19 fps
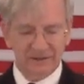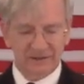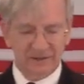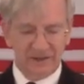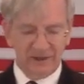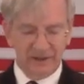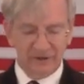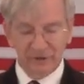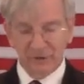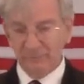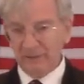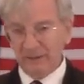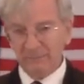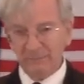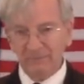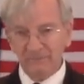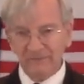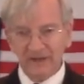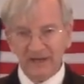Other
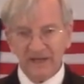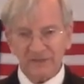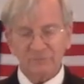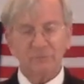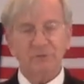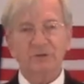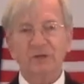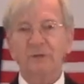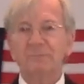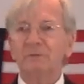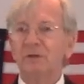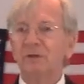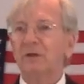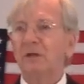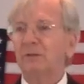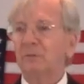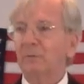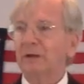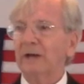people fast. What's up to
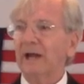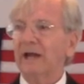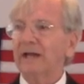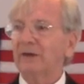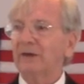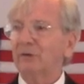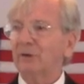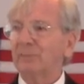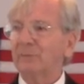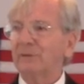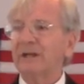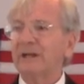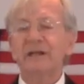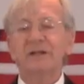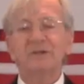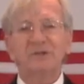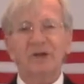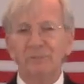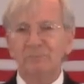you? The way I interpret that,
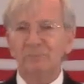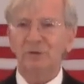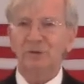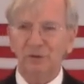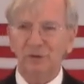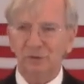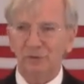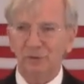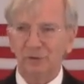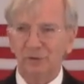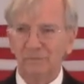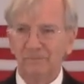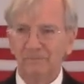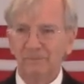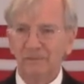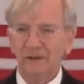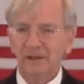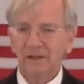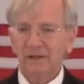it's up to you.
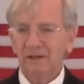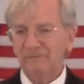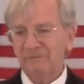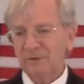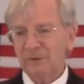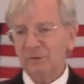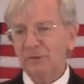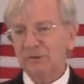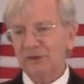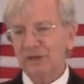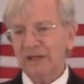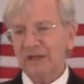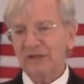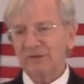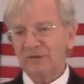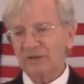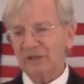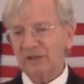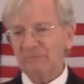If you
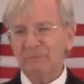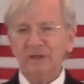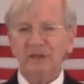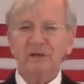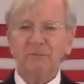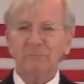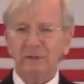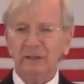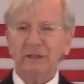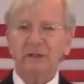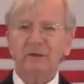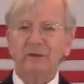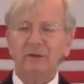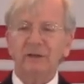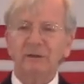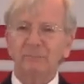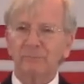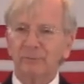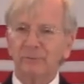think skipping a
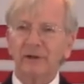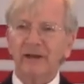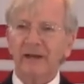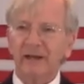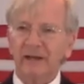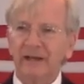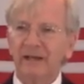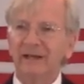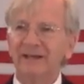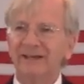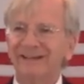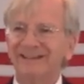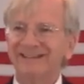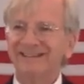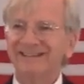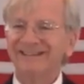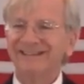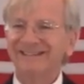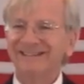meal and
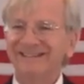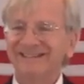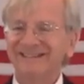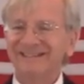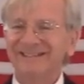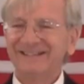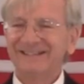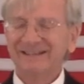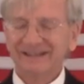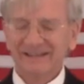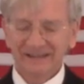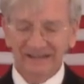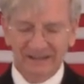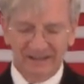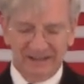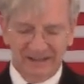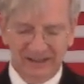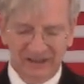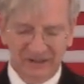praying
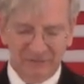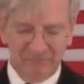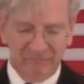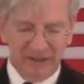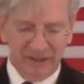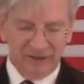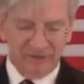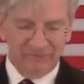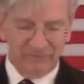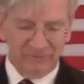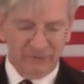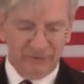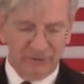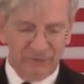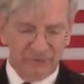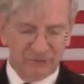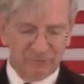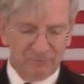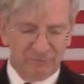is better for
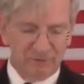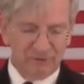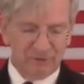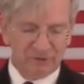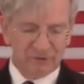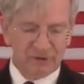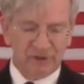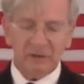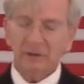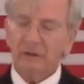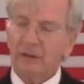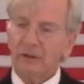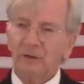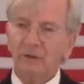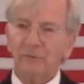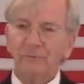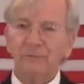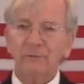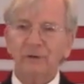you spiritually, then
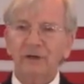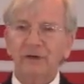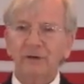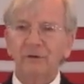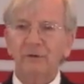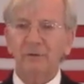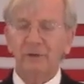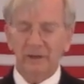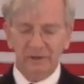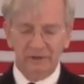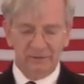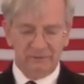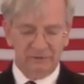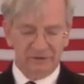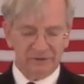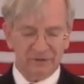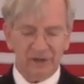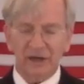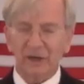you're free to do it.
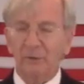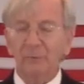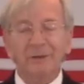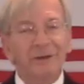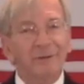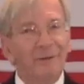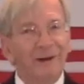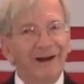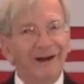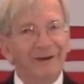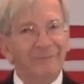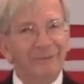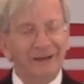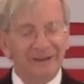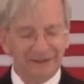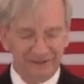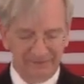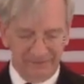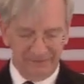It's not a
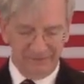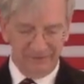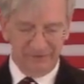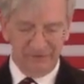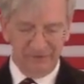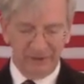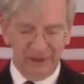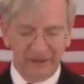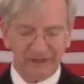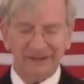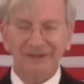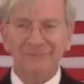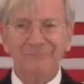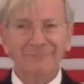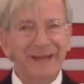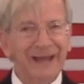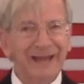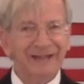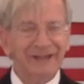requirement. You're not
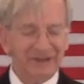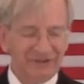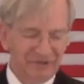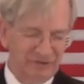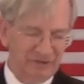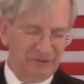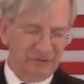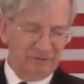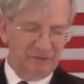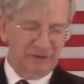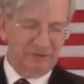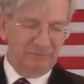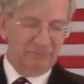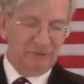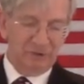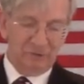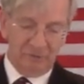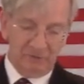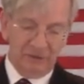commanded to do it,
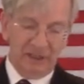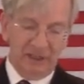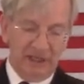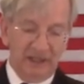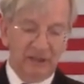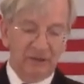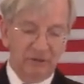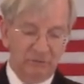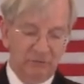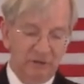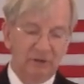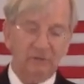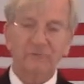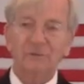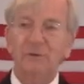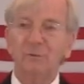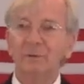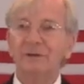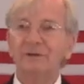but you can do it
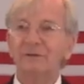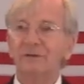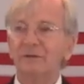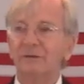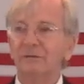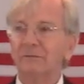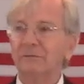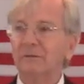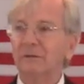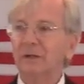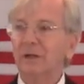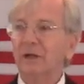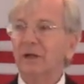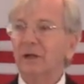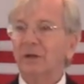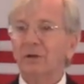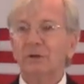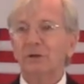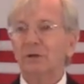if you want to.
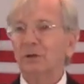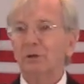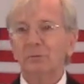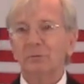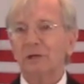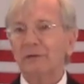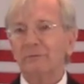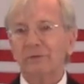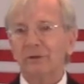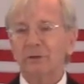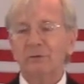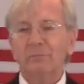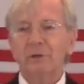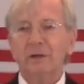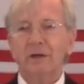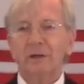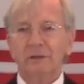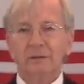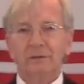You can do whatever you
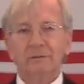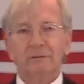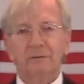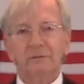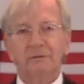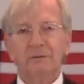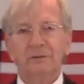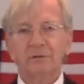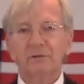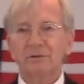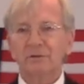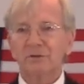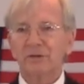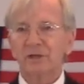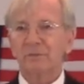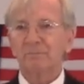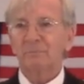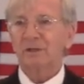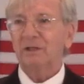want. You can
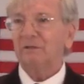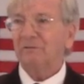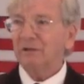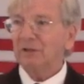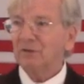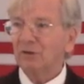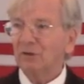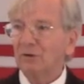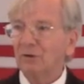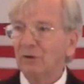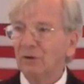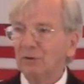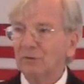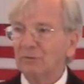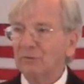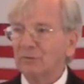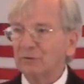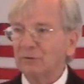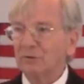skip TV
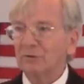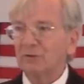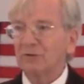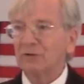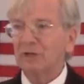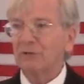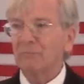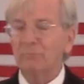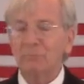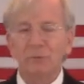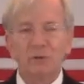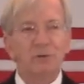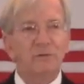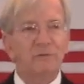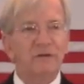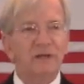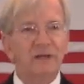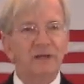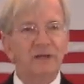shows. You can skip
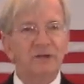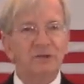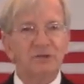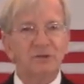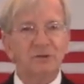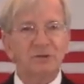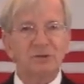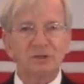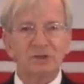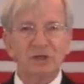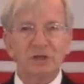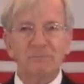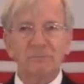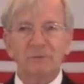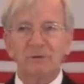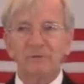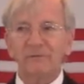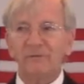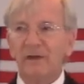movies. You can skip
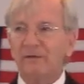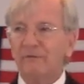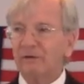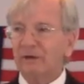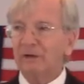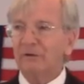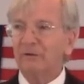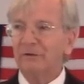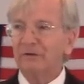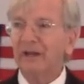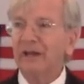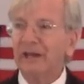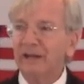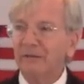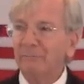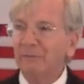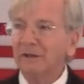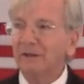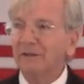your favorite
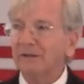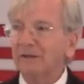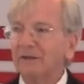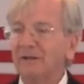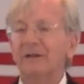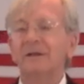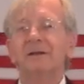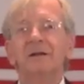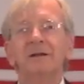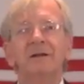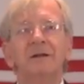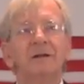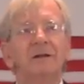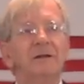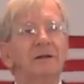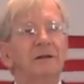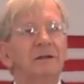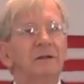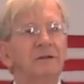entertainment.
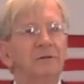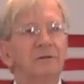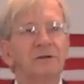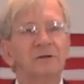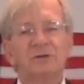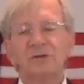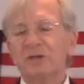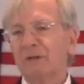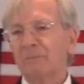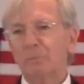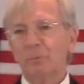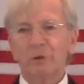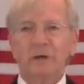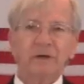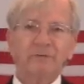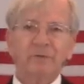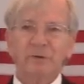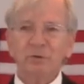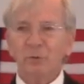You can skip
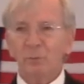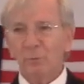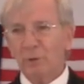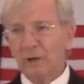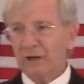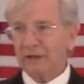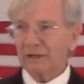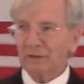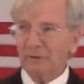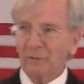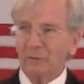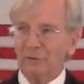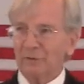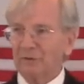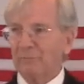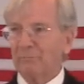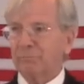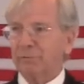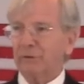whatever you want in order
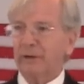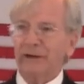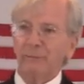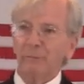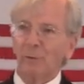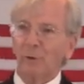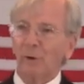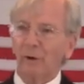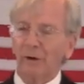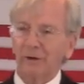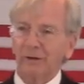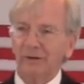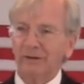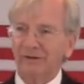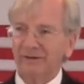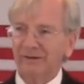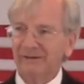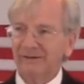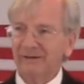to pray more.
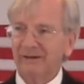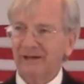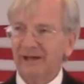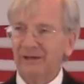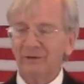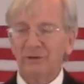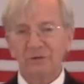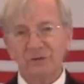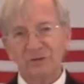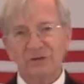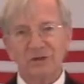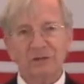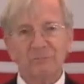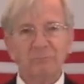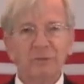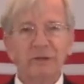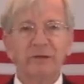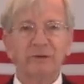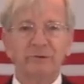And you can skip
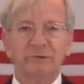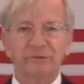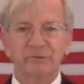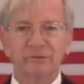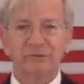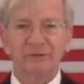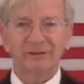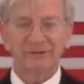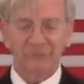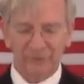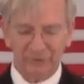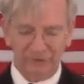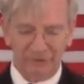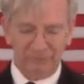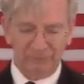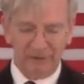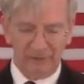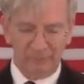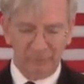meals in order
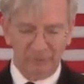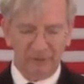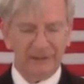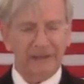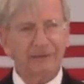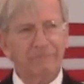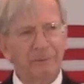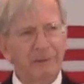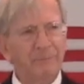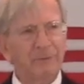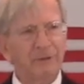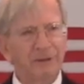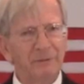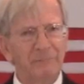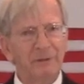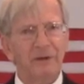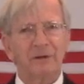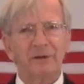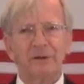to pray more. A lot of people in
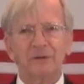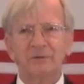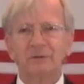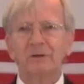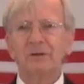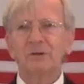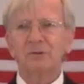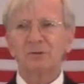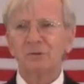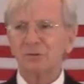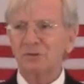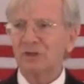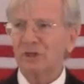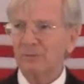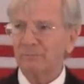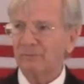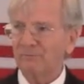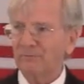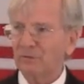America should
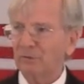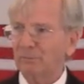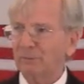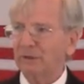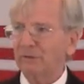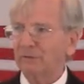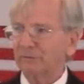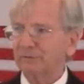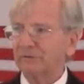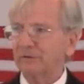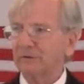skip a few meals.